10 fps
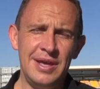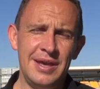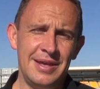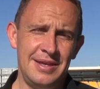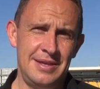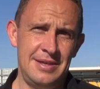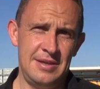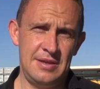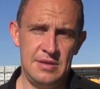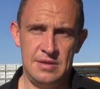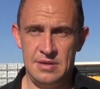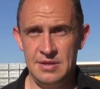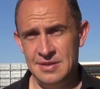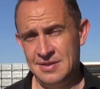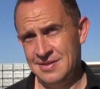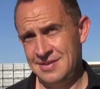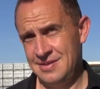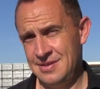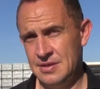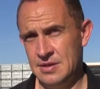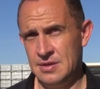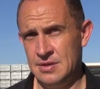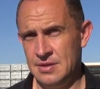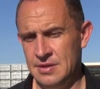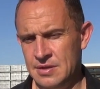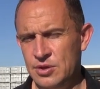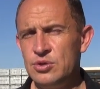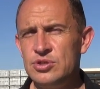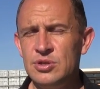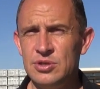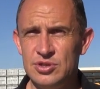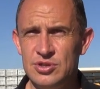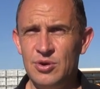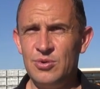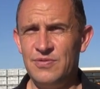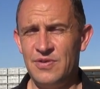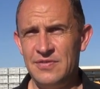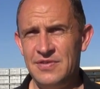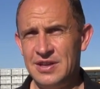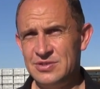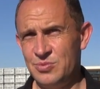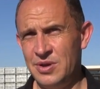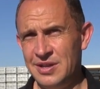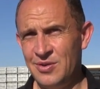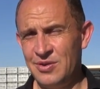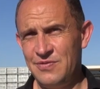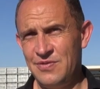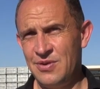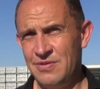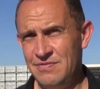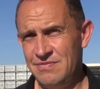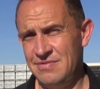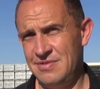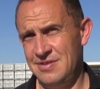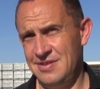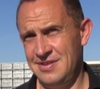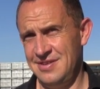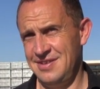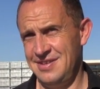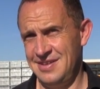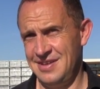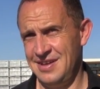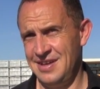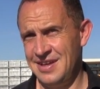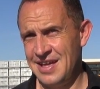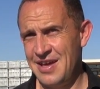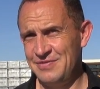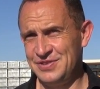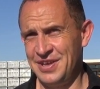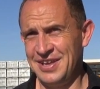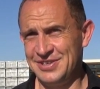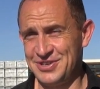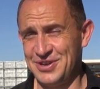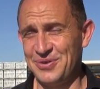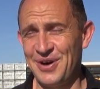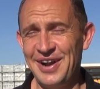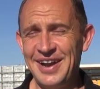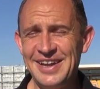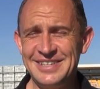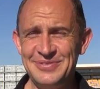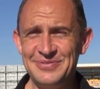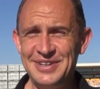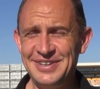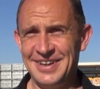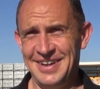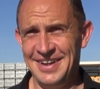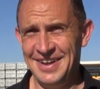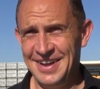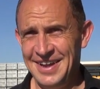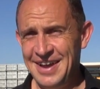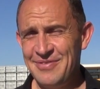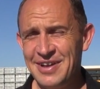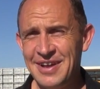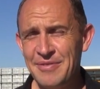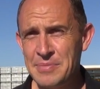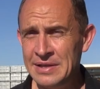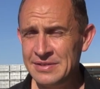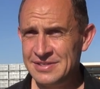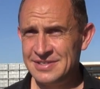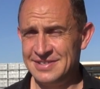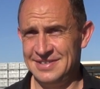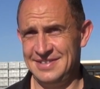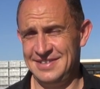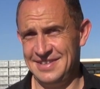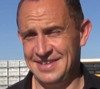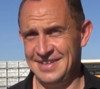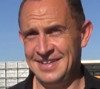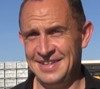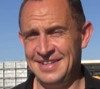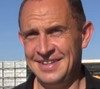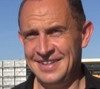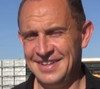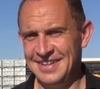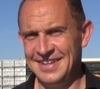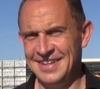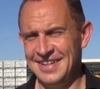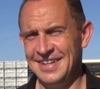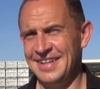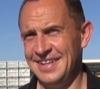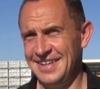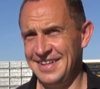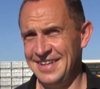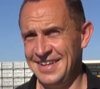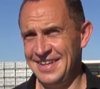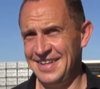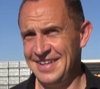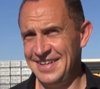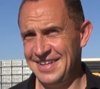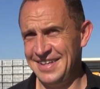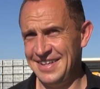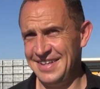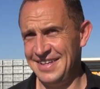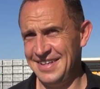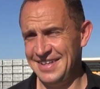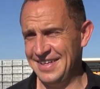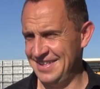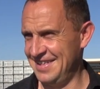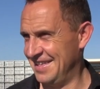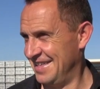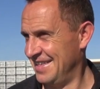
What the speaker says: No, I'm not asking. You're still at school 5 days a week, 9 to 5. Of course, yeah, whatever. Have school holidays every couple of months. I think I just got up to 70 hours for this week. Must be doing 2 lots of schooling.